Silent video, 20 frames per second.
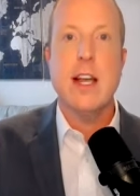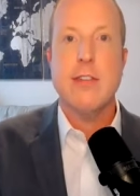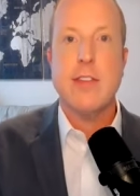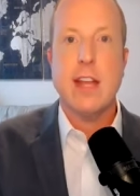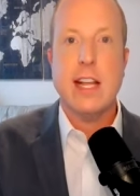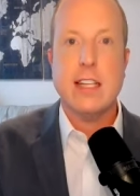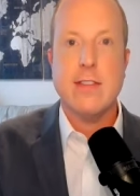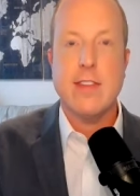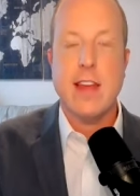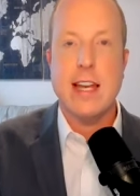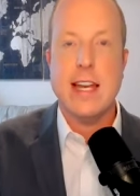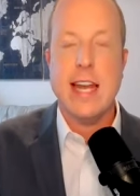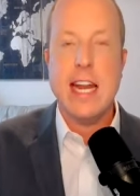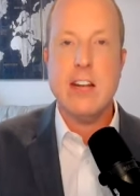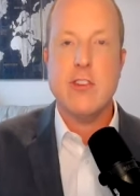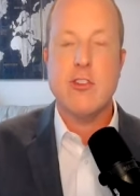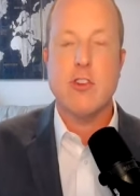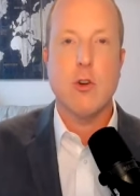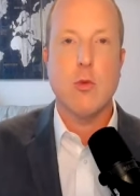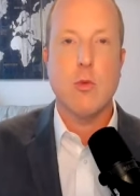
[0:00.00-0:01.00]
things of that
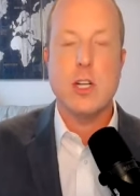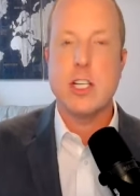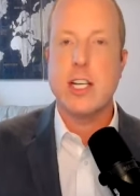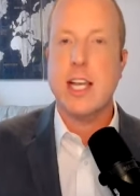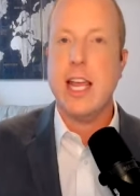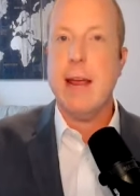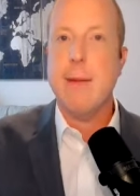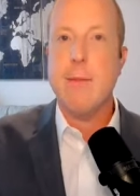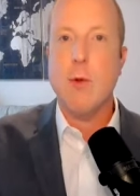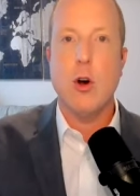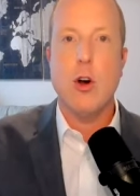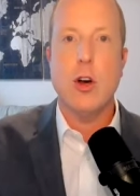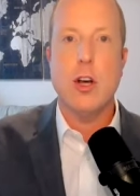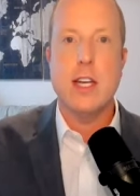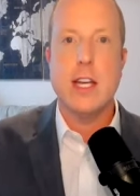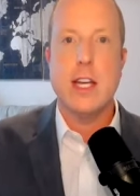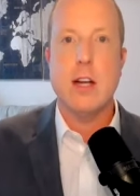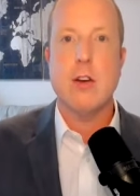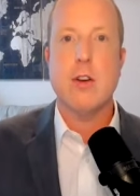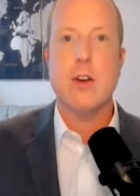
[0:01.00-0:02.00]
nature, which came
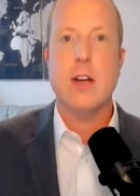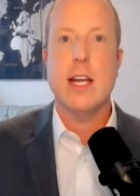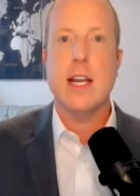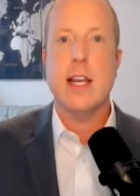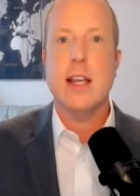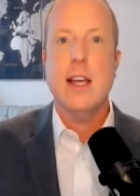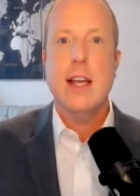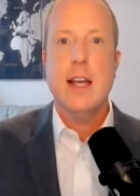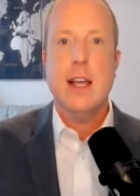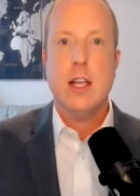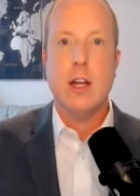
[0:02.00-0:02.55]
on during,